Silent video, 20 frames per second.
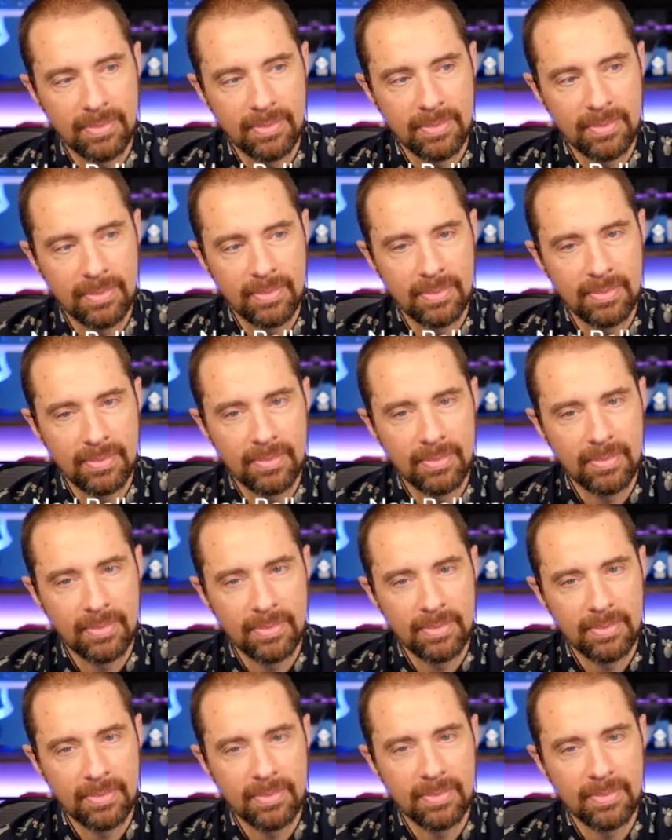
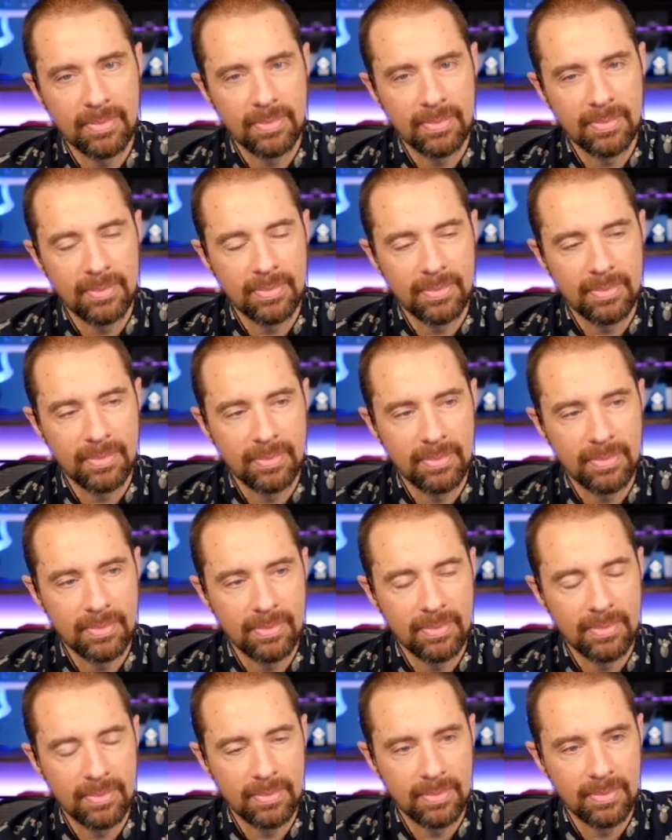
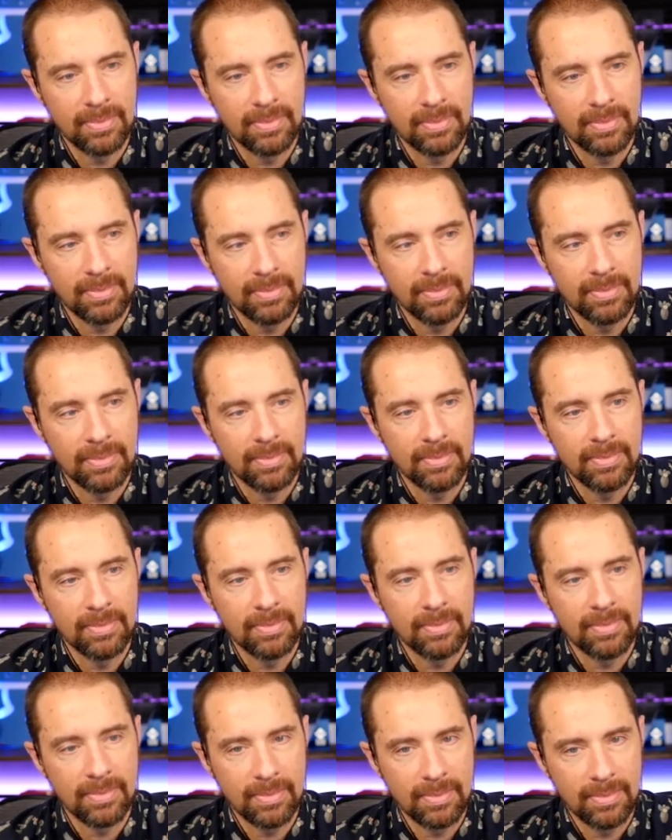
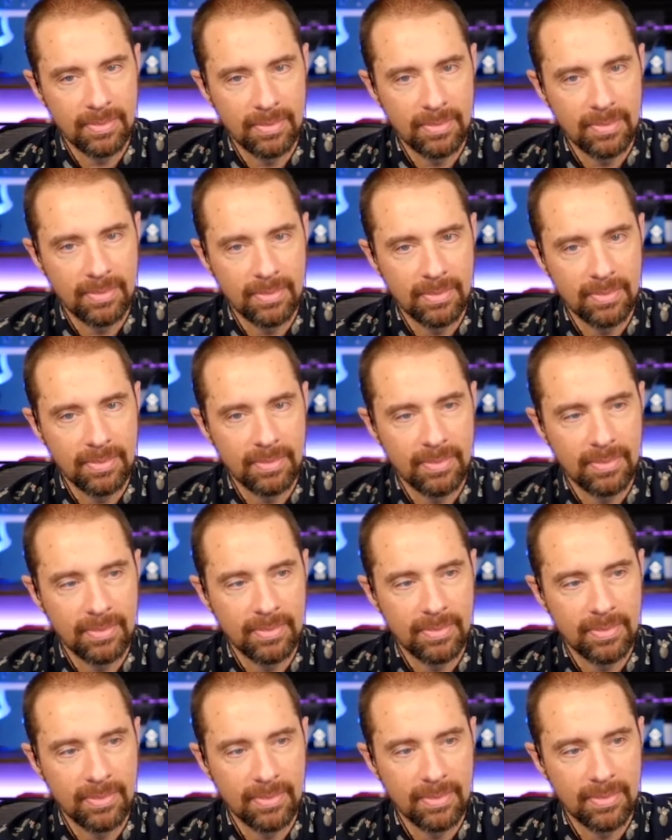
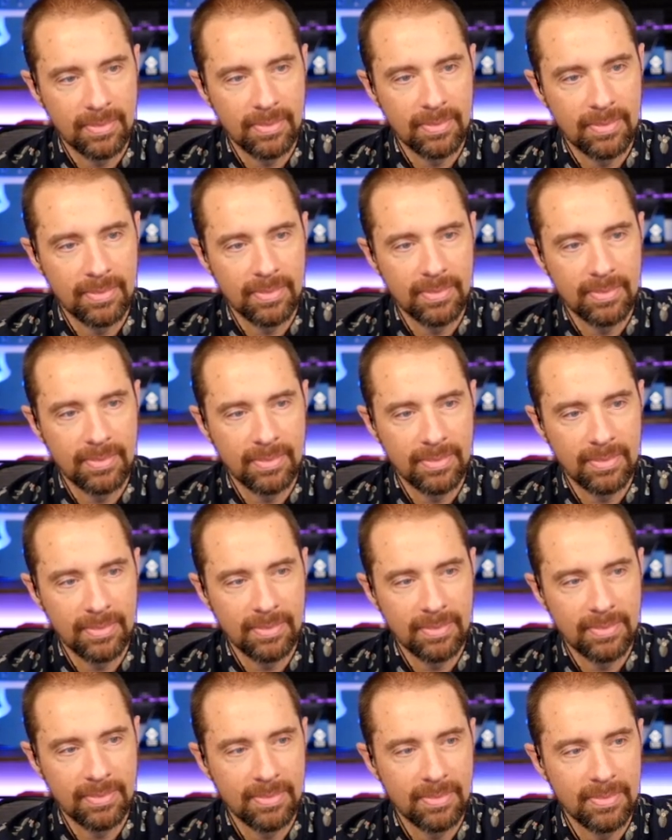
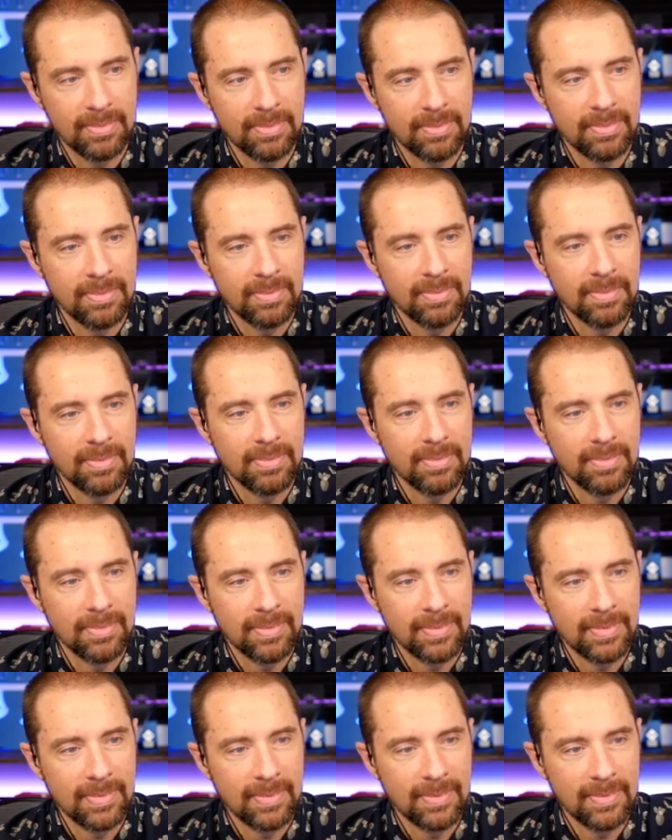
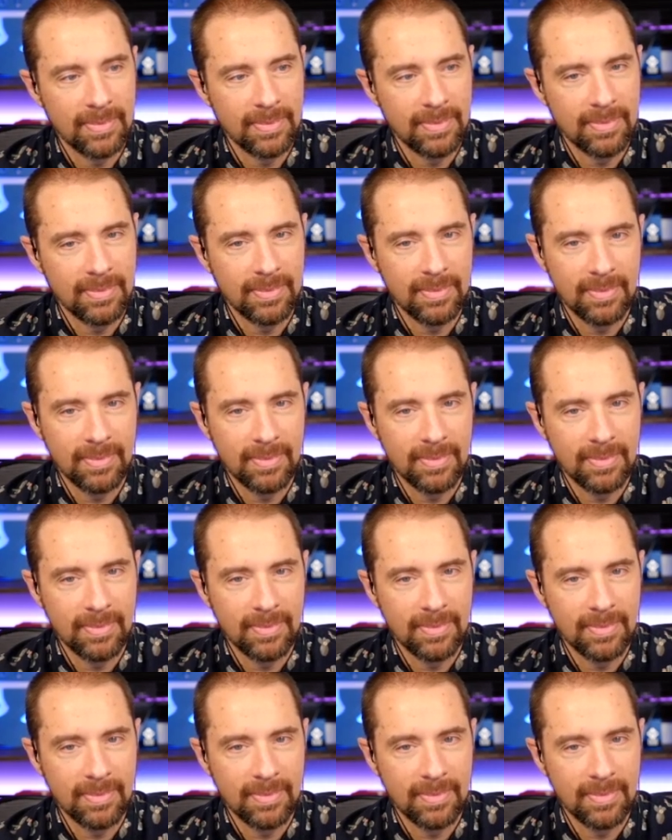(silent)